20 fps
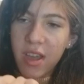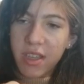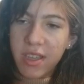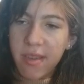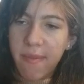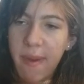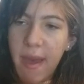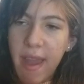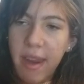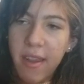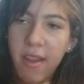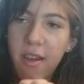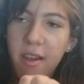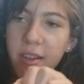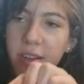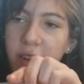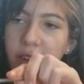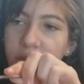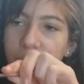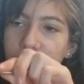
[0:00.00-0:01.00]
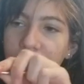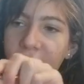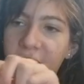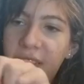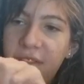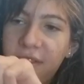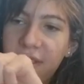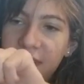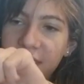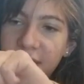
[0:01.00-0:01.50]
depending on your
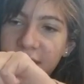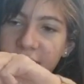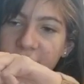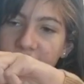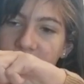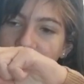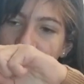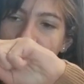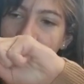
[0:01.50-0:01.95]
preference.